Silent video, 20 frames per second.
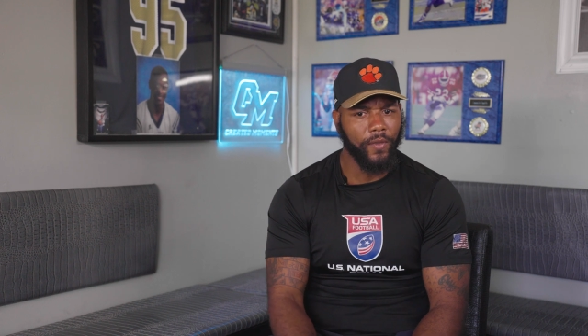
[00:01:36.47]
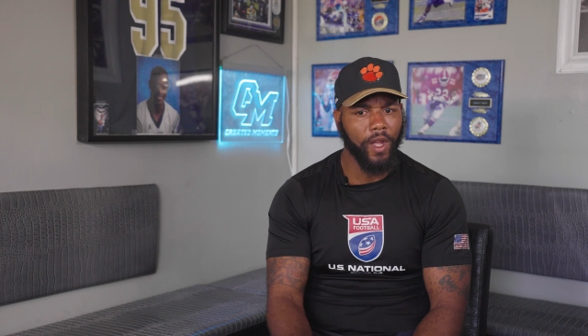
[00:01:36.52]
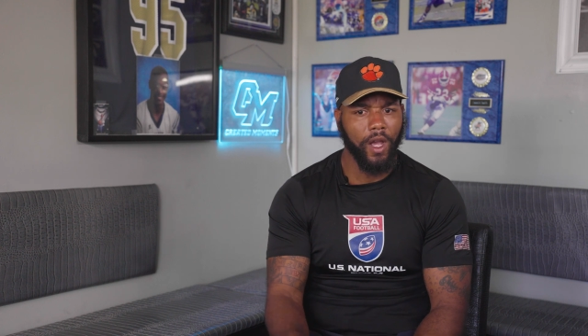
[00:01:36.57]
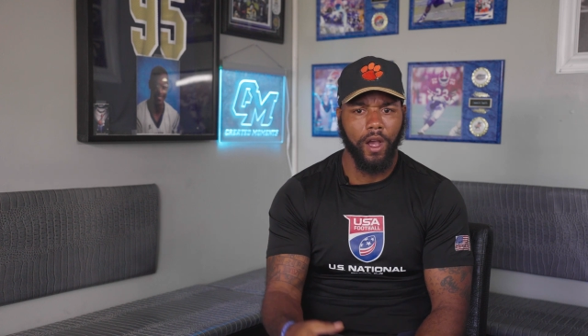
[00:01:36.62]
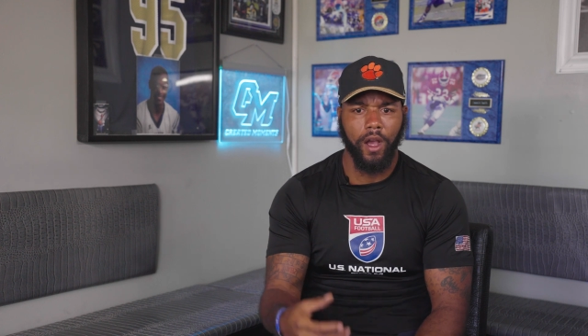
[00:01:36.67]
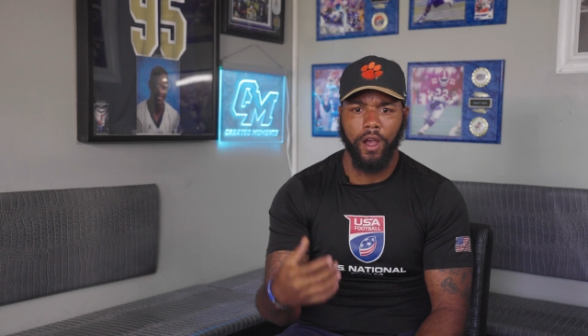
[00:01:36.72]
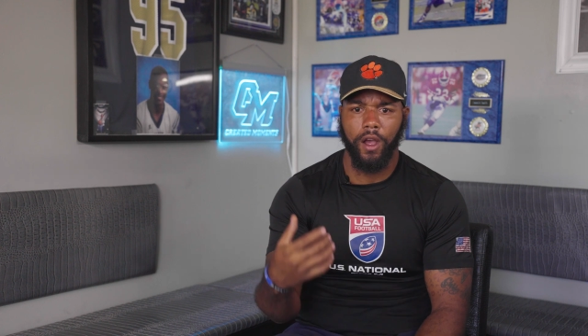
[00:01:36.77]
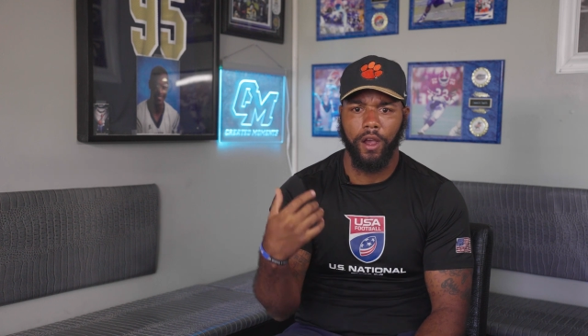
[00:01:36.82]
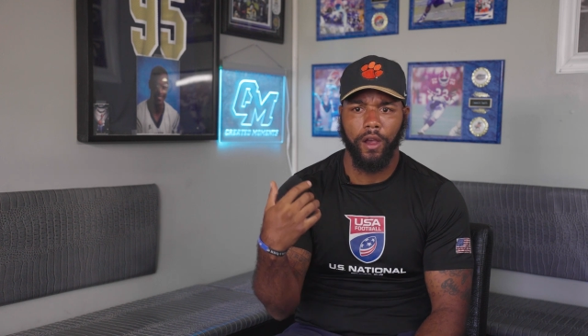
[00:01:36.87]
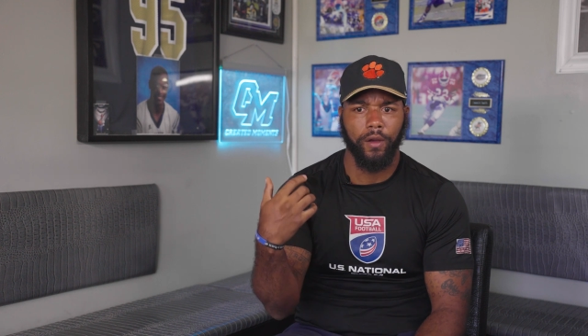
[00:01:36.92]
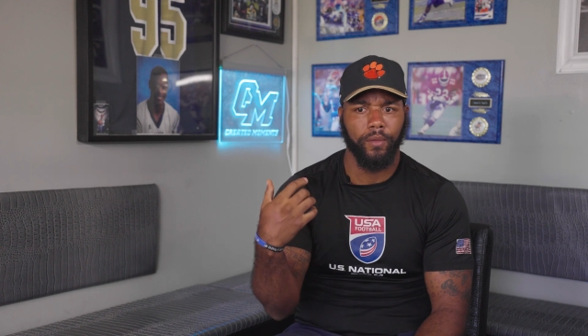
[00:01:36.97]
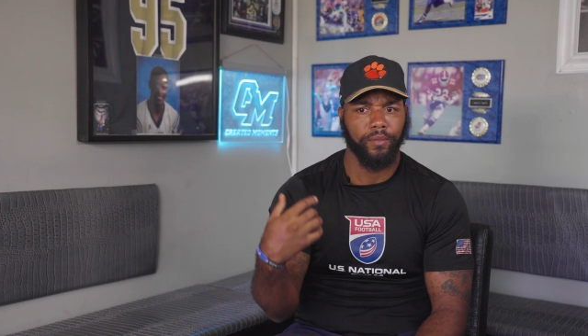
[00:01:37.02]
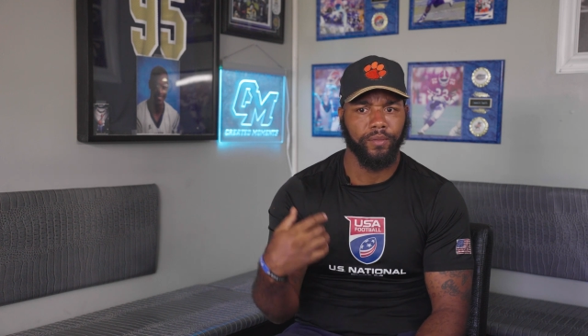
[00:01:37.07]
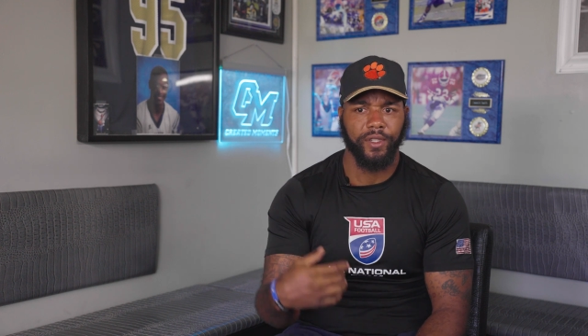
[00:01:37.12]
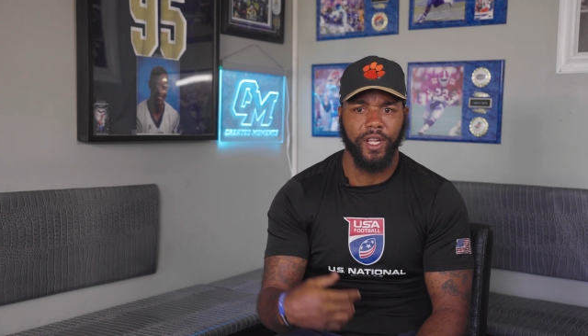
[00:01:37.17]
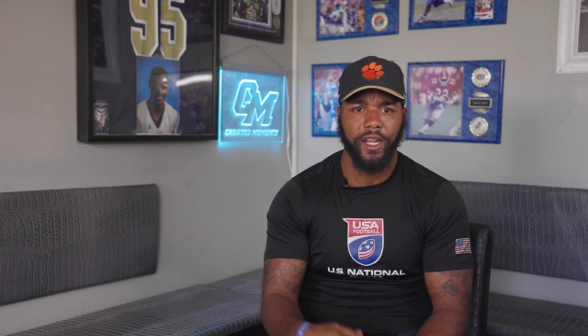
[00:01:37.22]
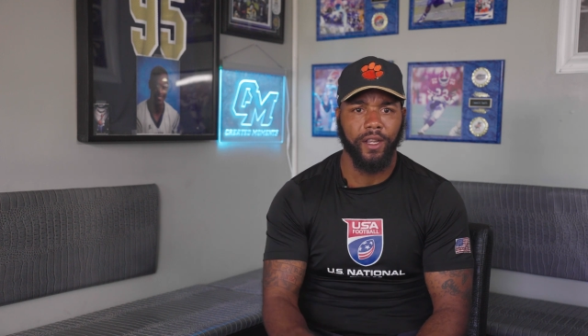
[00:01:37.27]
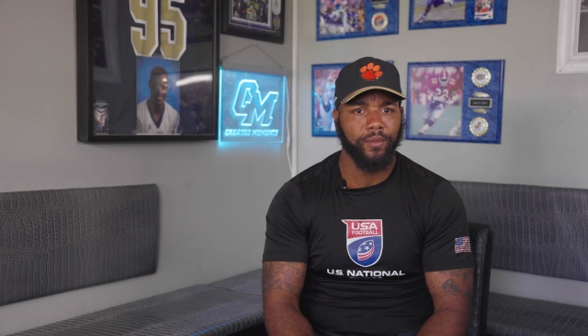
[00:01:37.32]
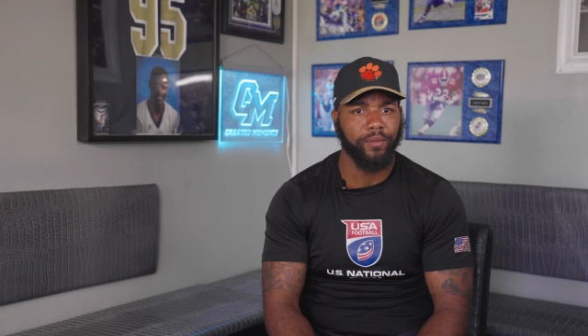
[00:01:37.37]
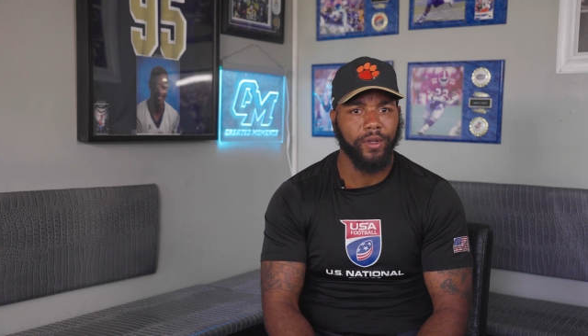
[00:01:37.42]
Um,
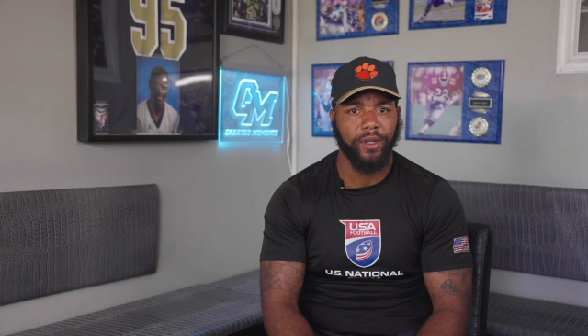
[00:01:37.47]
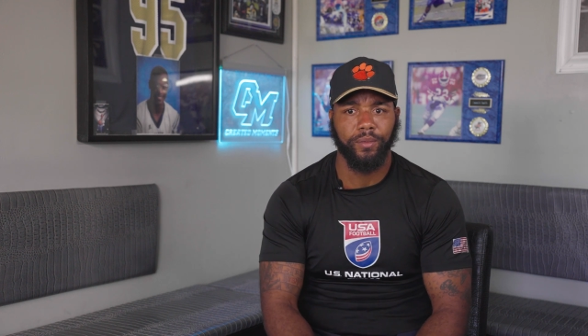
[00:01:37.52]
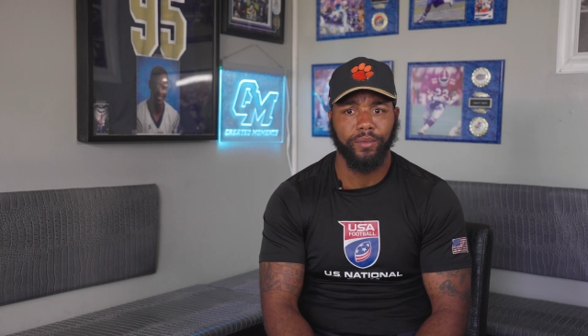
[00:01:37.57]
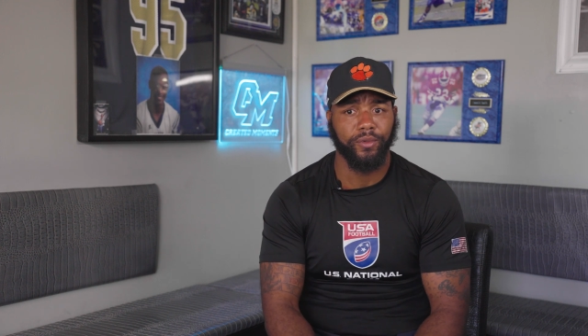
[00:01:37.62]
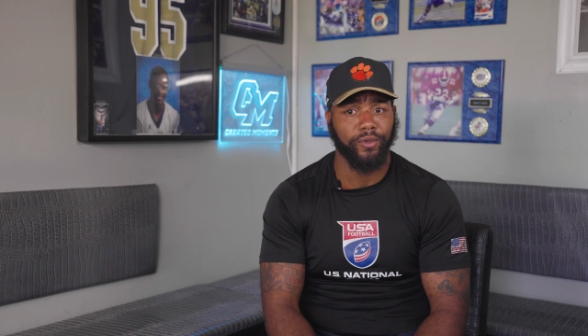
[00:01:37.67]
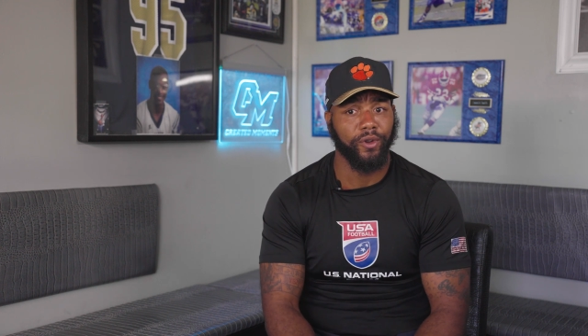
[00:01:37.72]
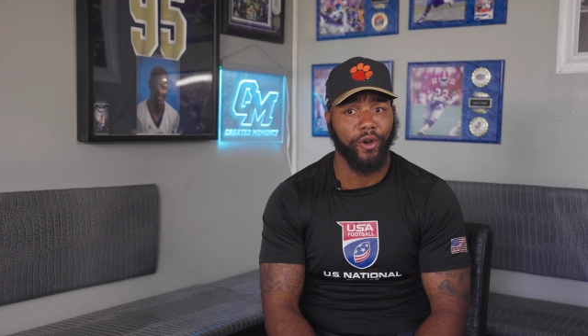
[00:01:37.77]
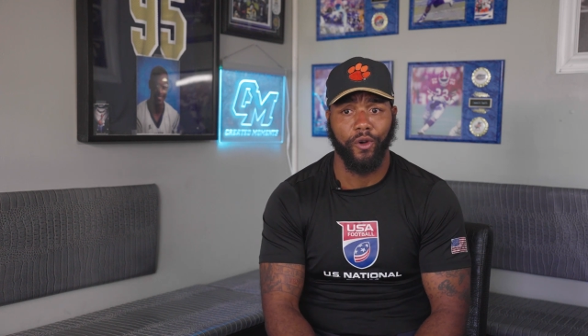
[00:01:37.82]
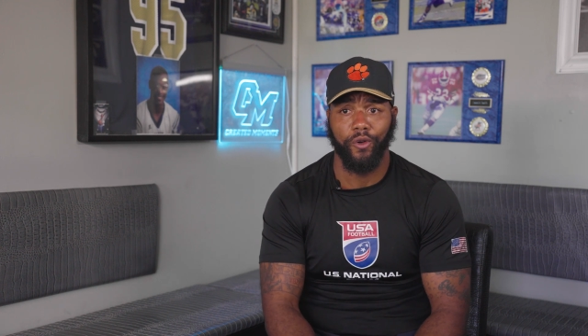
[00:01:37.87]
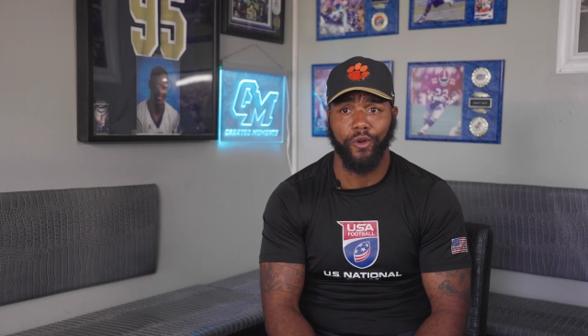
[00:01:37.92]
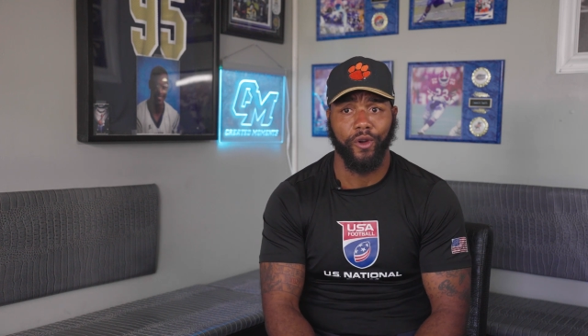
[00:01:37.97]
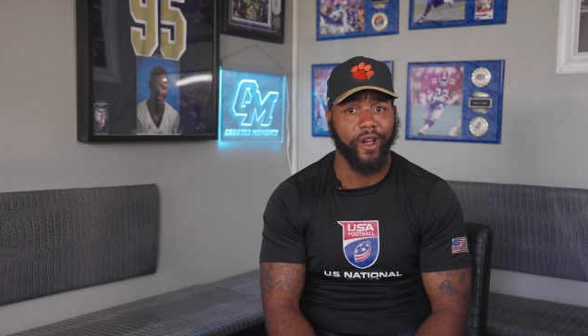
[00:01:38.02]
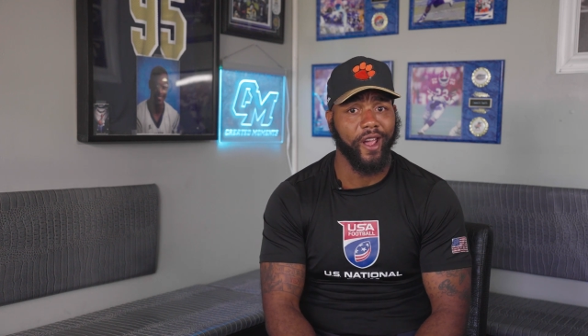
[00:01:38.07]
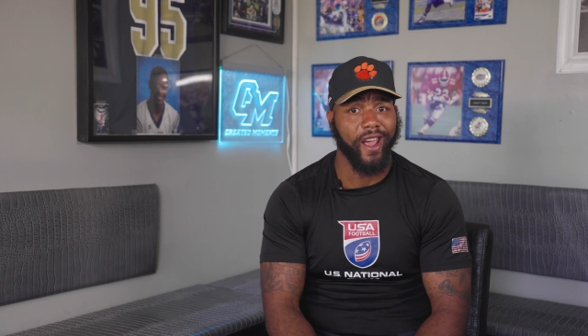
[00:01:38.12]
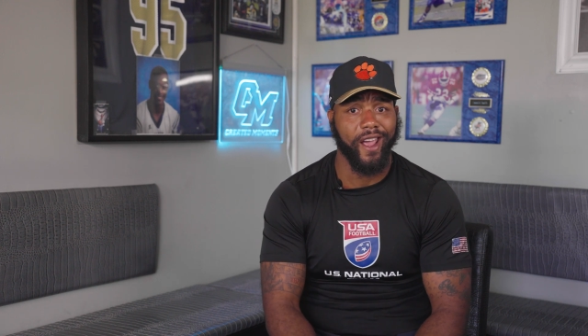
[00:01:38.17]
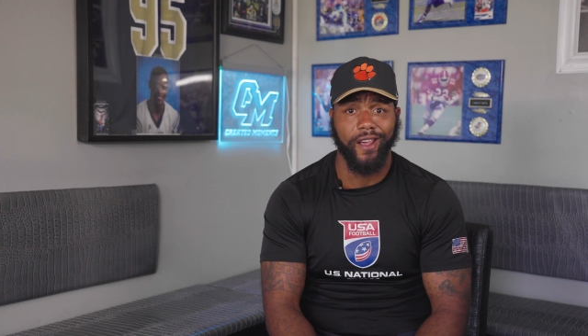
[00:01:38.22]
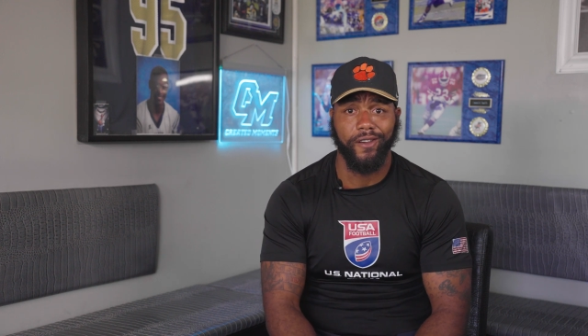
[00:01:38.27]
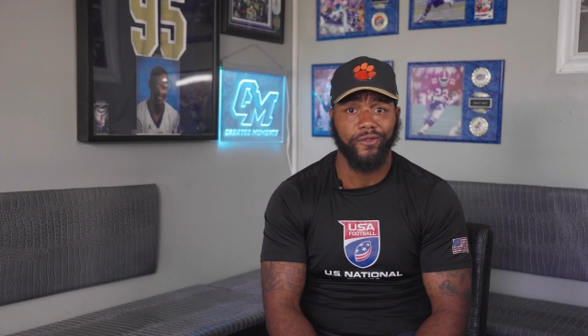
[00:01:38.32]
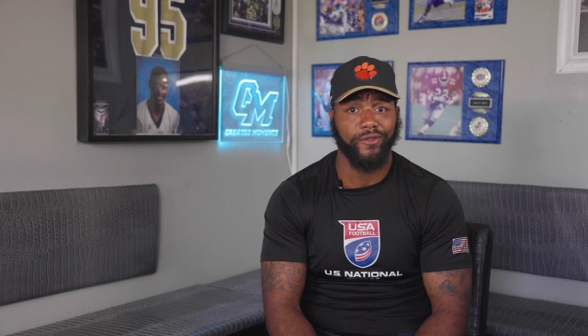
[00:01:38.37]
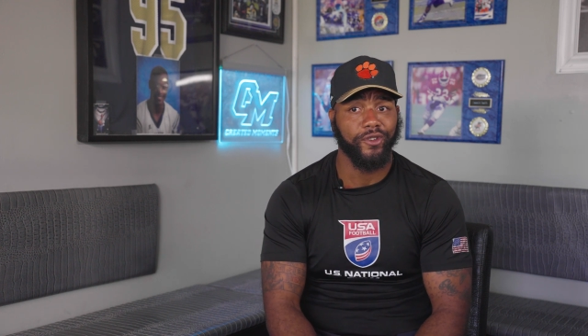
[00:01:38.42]
taking people on
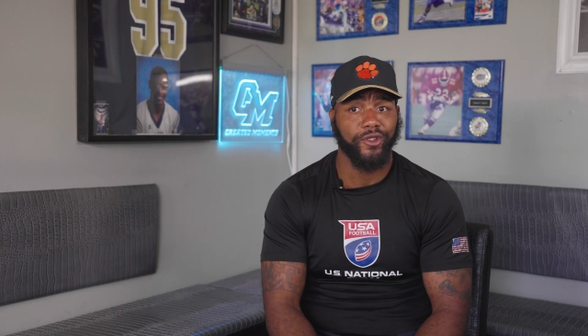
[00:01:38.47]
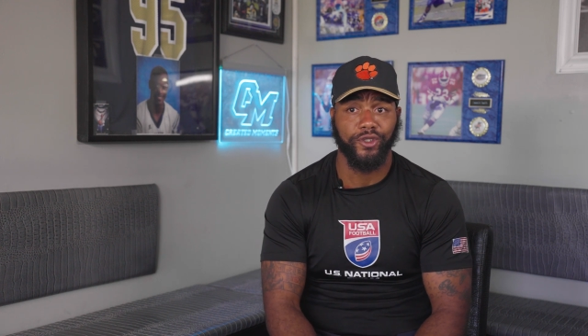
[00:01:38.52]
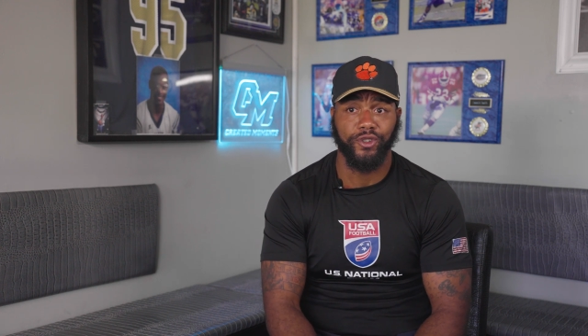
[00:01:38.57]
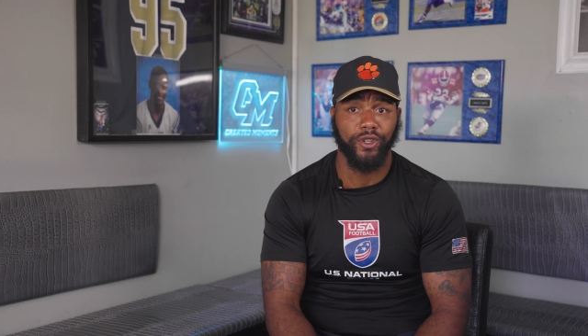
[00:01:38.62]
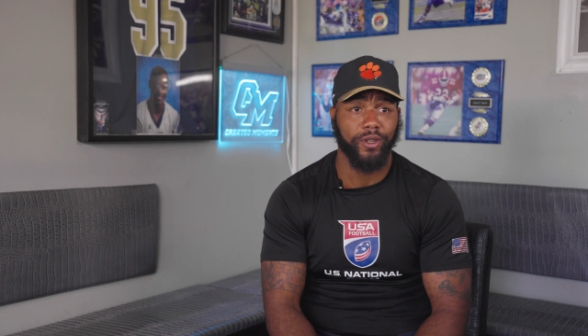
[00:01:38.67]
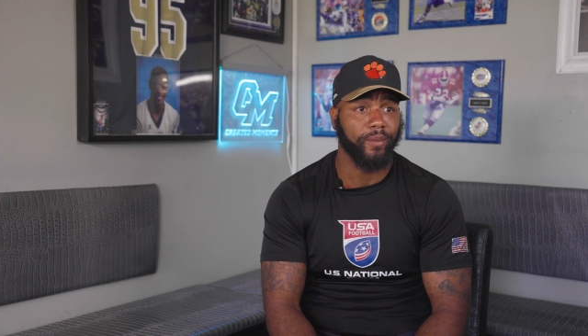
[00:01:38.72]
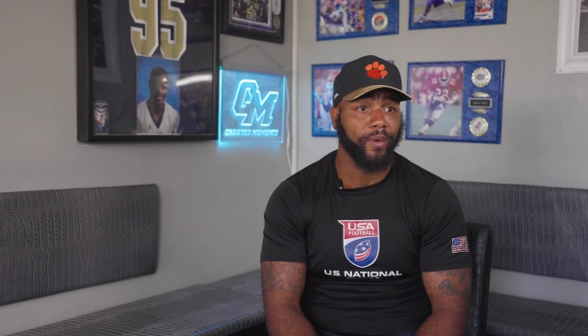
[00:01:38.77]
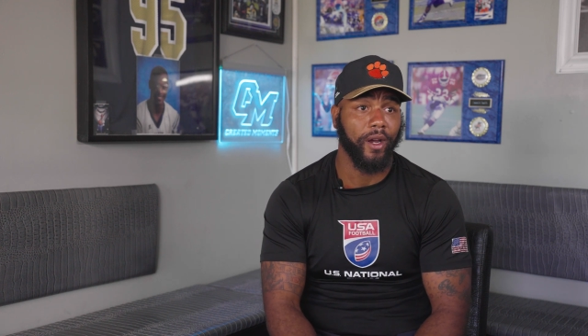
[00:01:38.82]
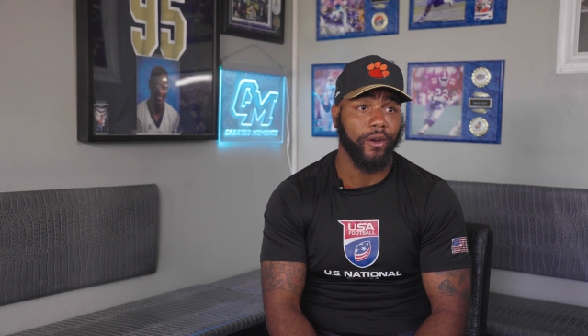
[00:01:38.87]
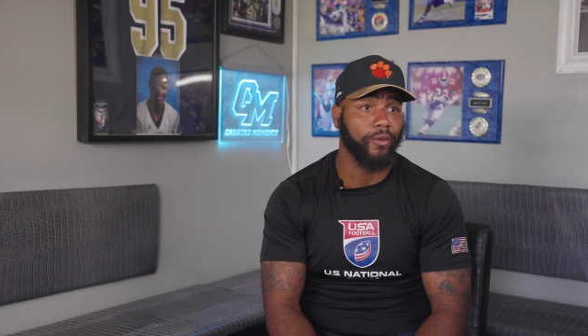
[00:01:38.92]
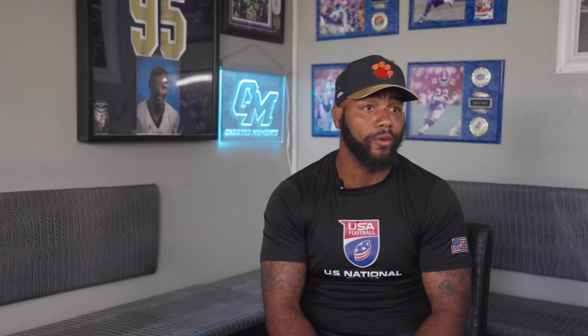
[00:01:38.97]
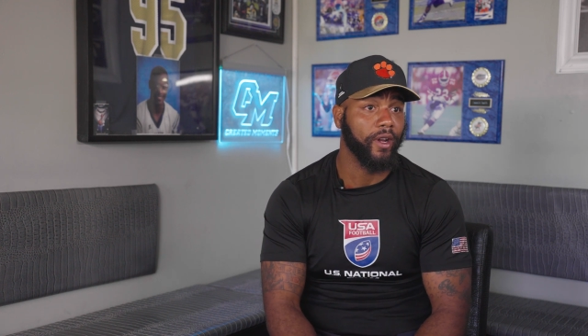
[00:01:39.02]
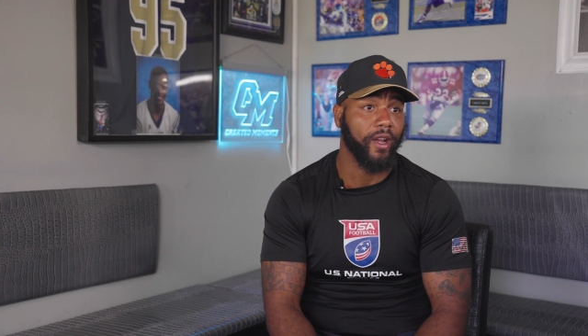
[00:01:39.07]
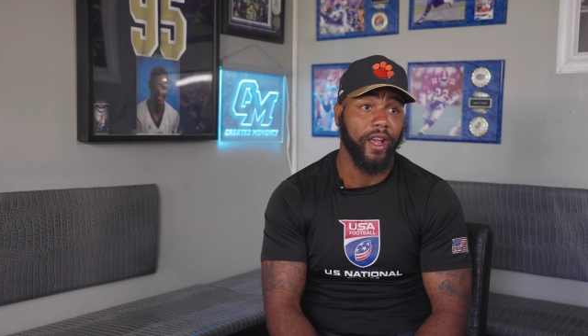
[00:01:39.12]
every trip I went.